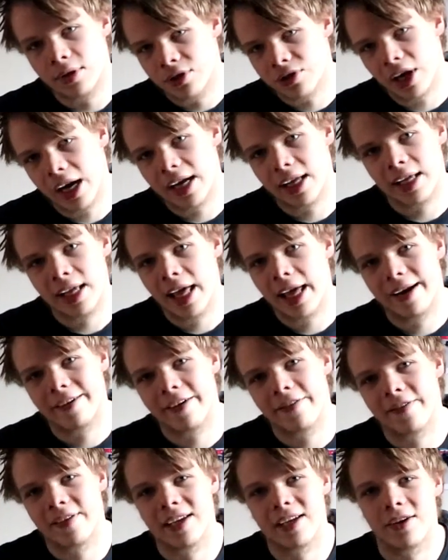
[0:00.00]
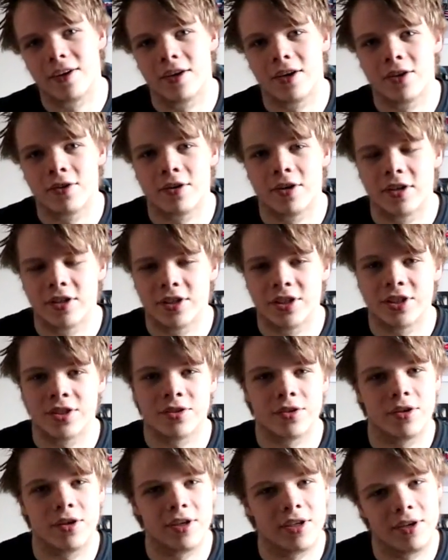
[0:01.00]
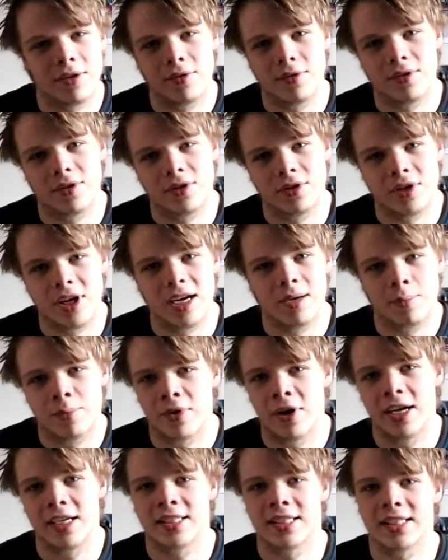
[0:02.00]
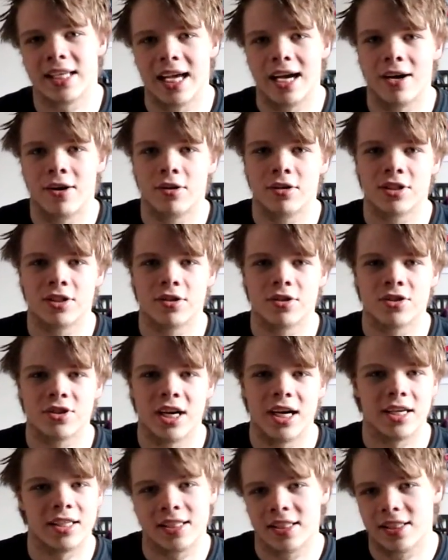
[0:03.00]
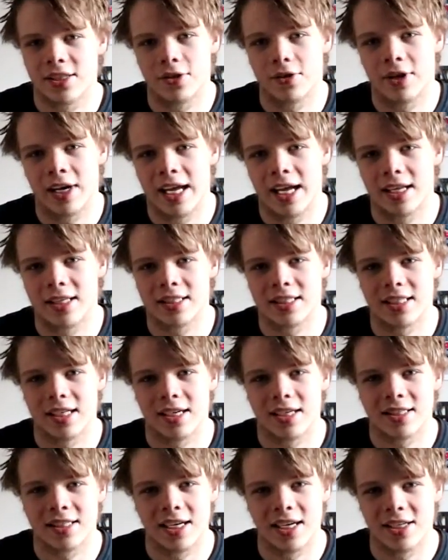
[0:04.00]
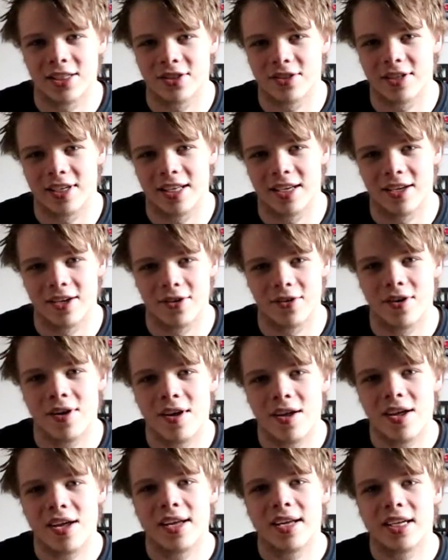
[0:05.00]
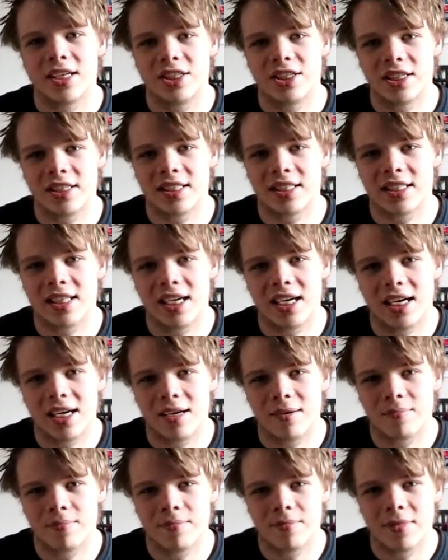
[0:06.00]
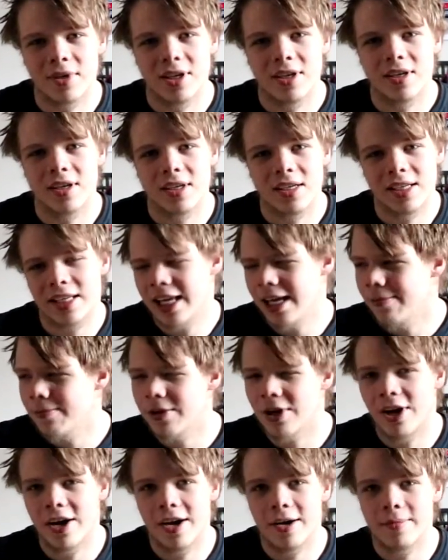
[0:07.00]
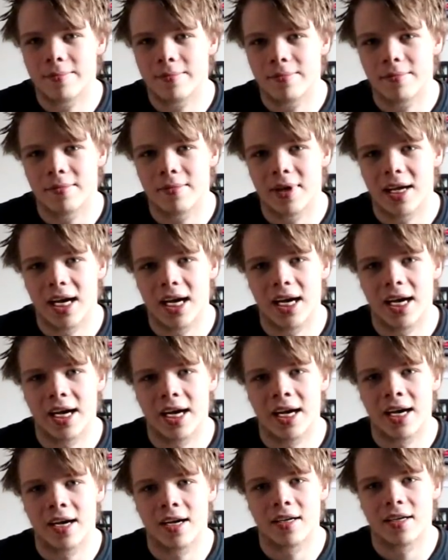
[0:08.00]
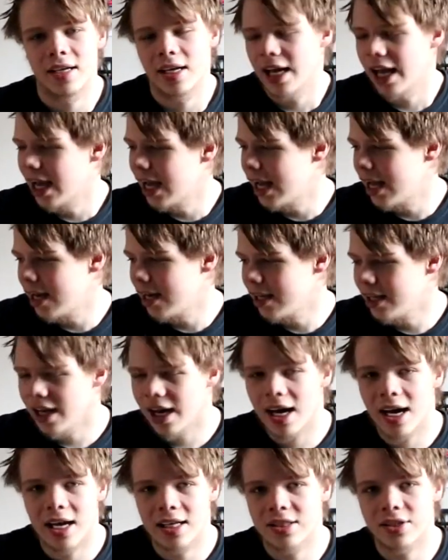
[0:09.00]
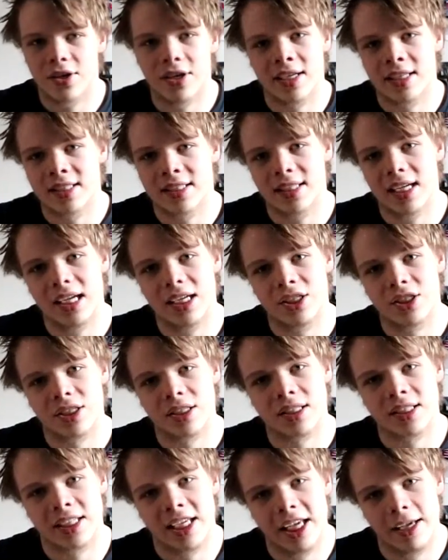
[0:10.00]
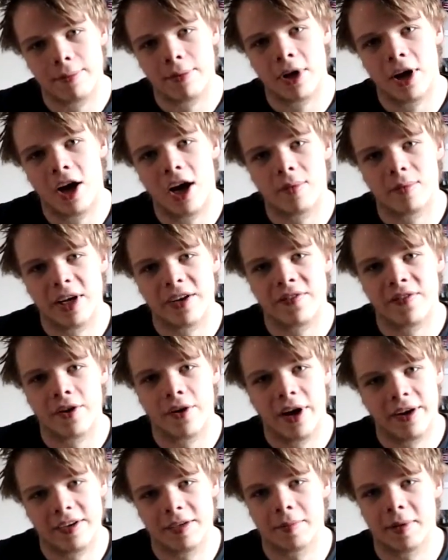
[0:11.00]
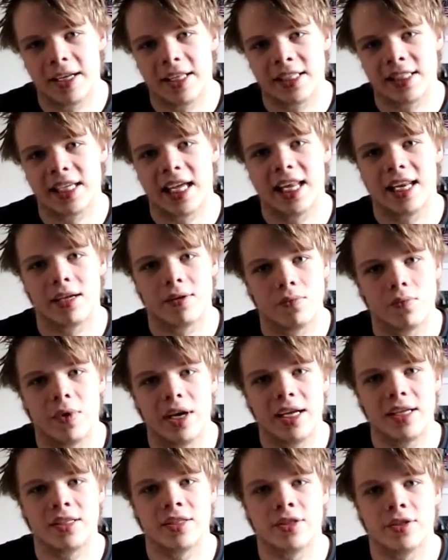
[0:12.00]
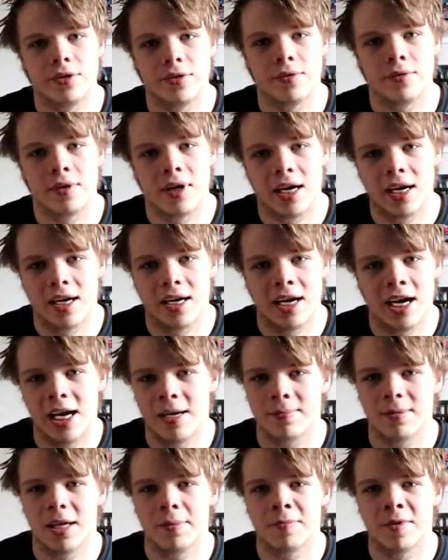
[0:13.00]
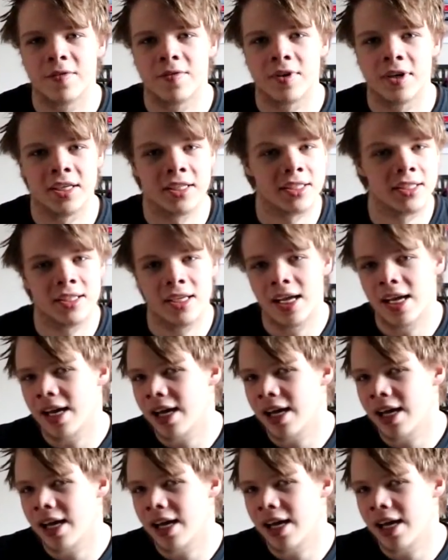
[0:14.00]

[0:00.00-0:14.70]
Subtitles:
try to get everything out of the grocery store, don't try to price gouge, don't try to steal hand sanitizer, you know. Just keep calm, and yeah, that's all I can say, just keep calm. I feel everybody's getting way too hyped up over this.